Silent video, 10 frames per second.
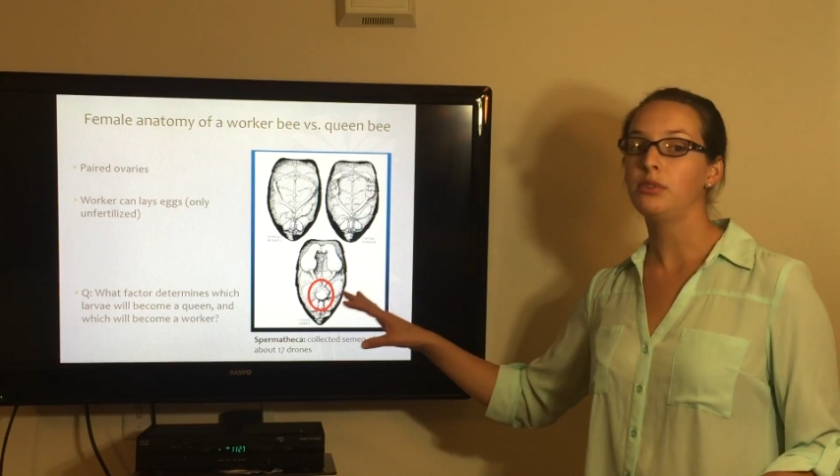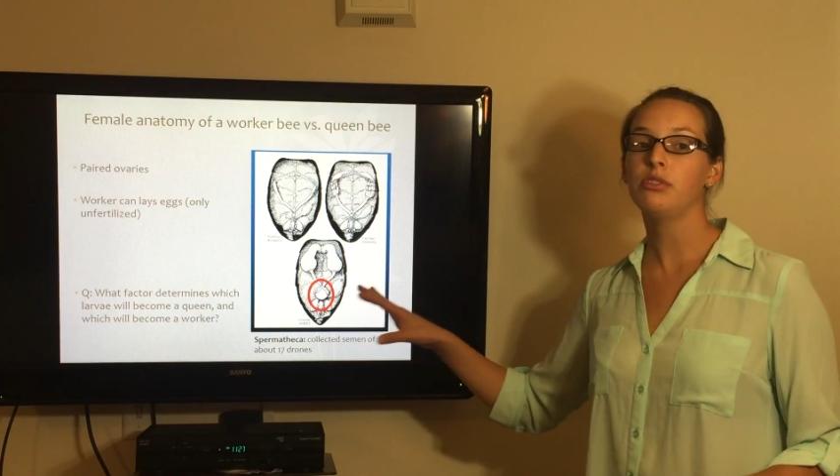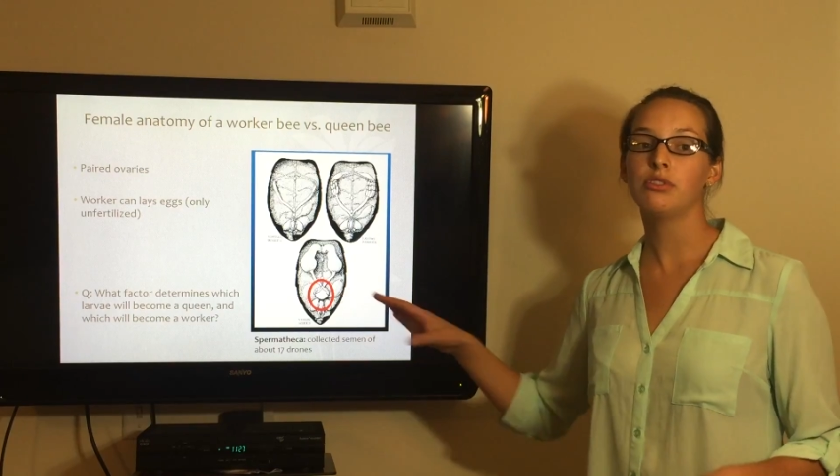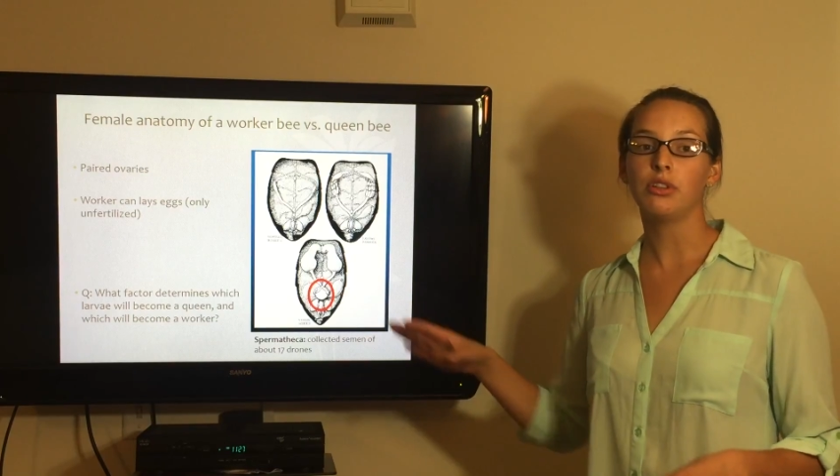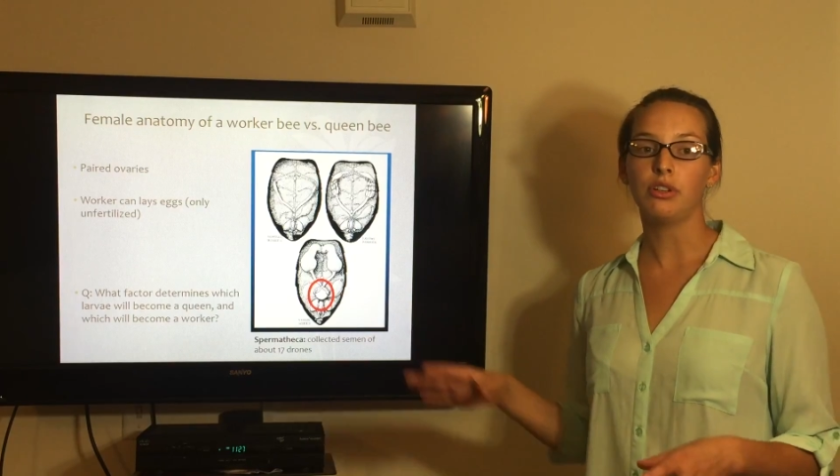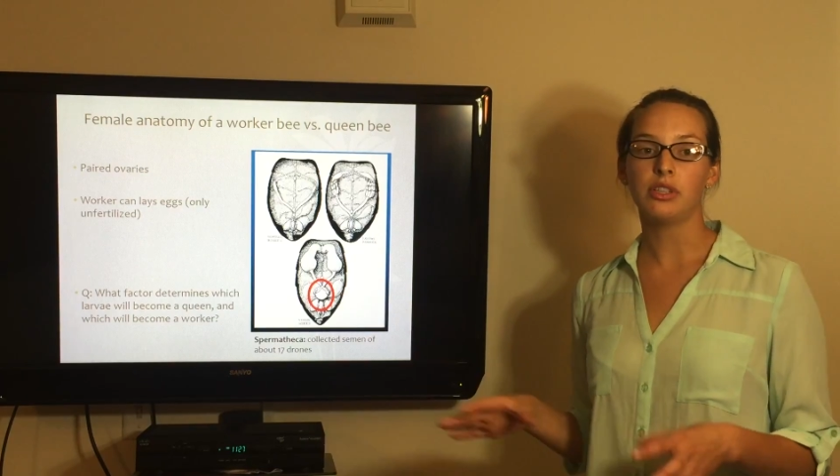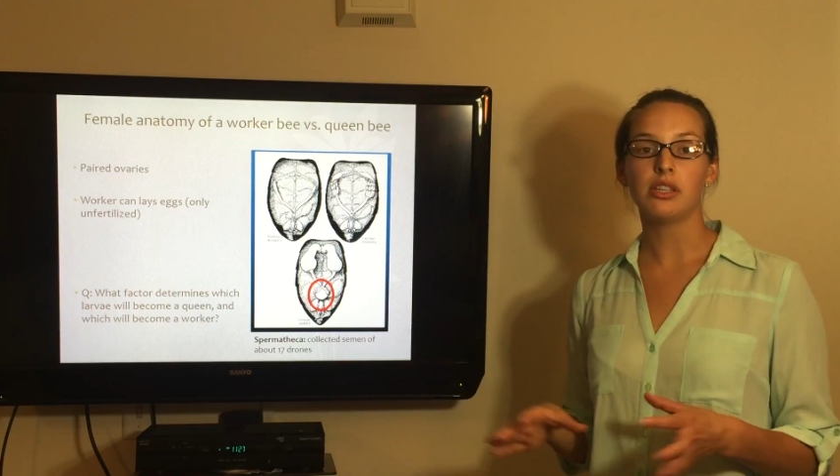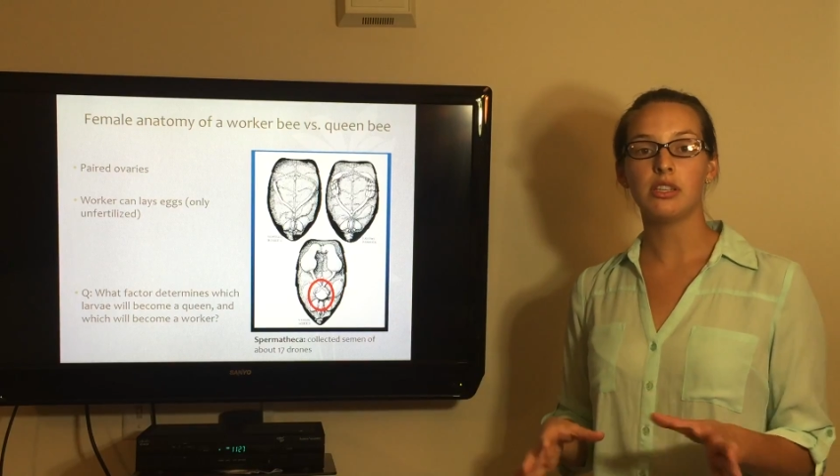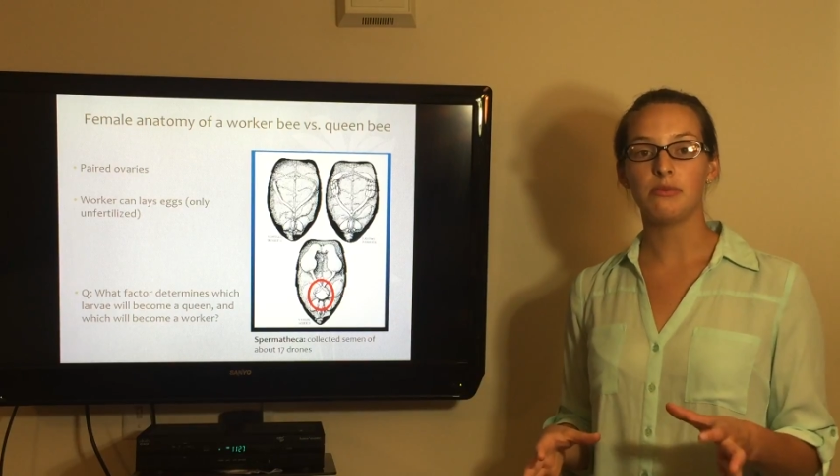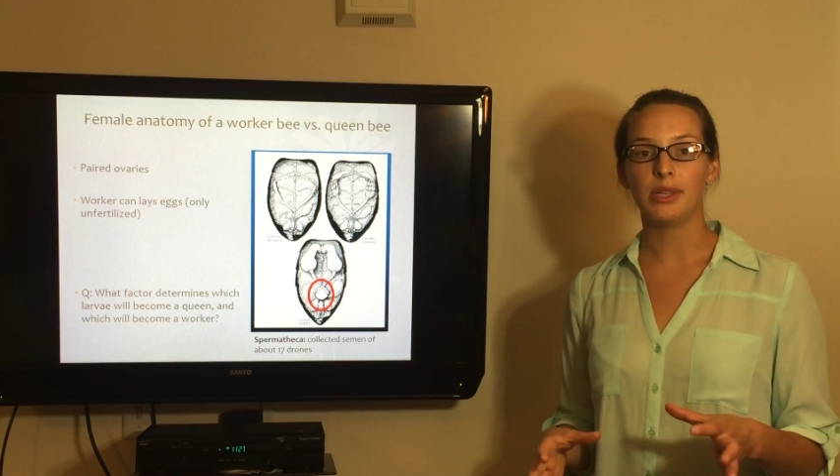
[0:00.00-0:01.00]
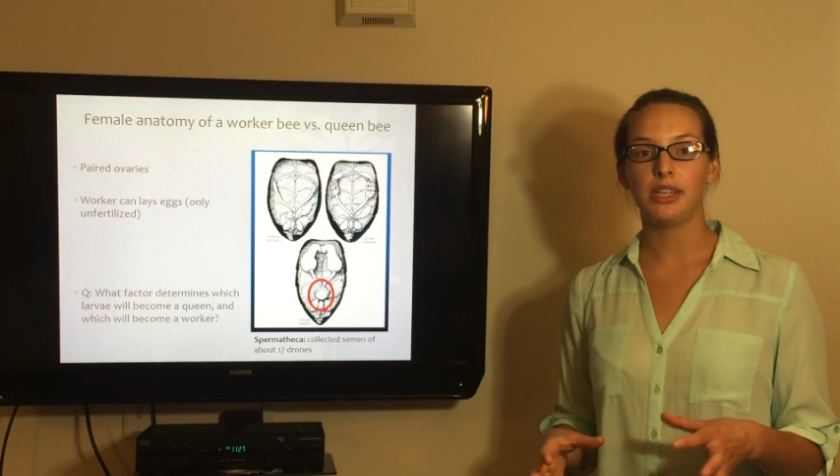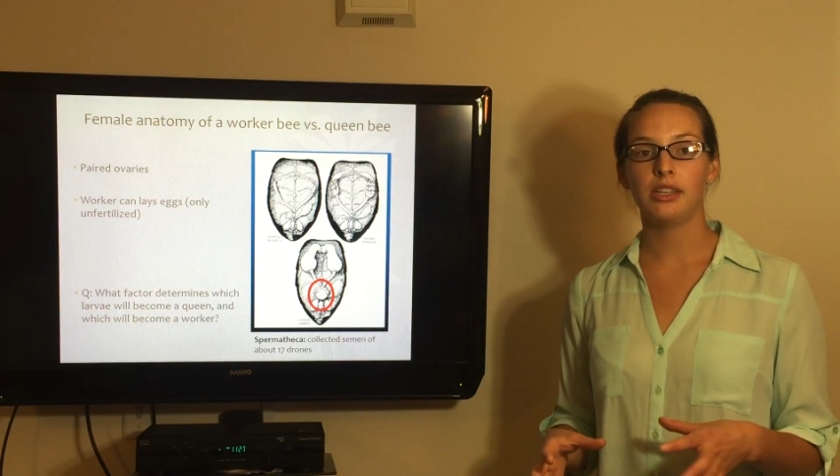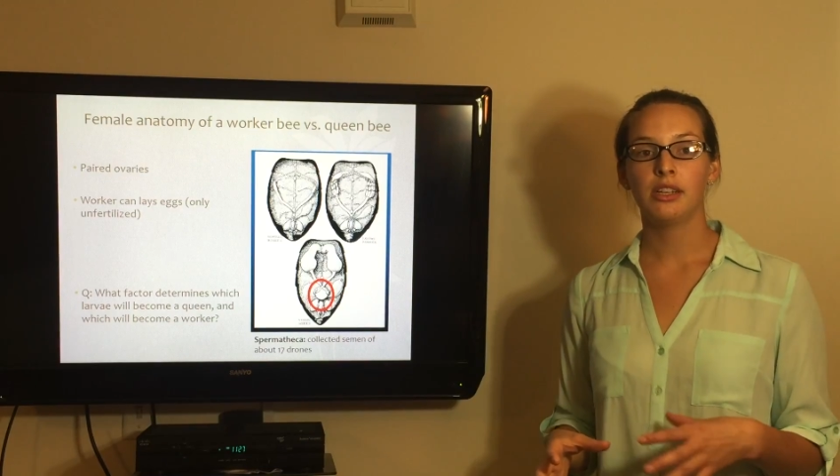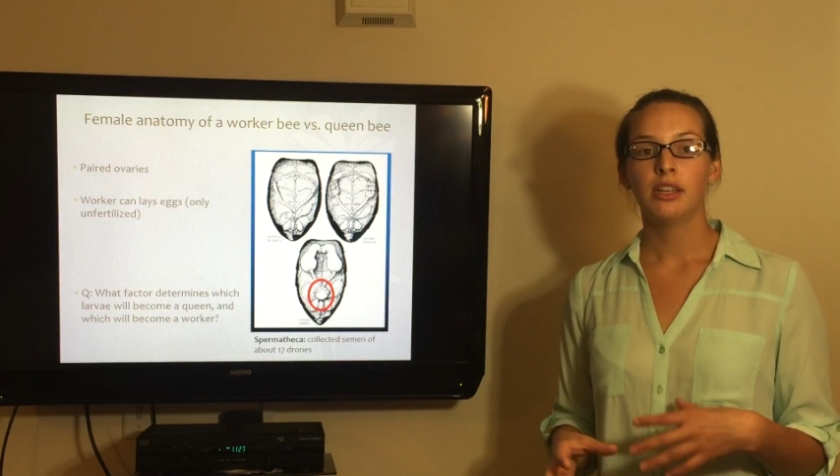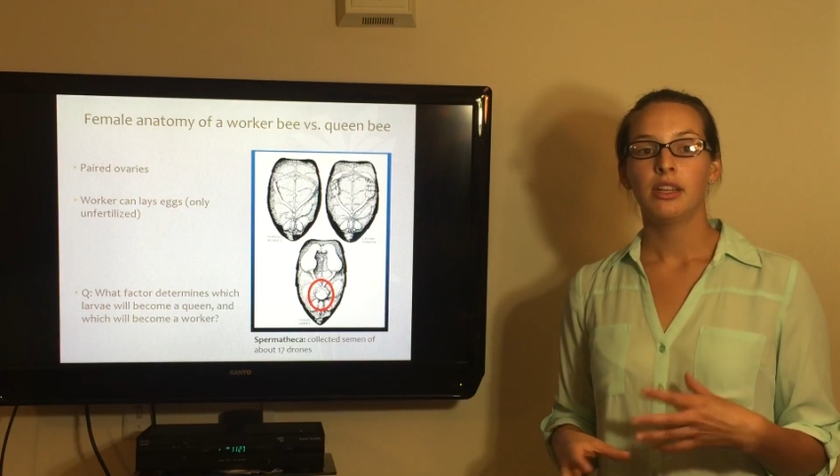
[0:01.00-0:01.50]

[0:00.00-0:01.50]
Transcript: will store the semen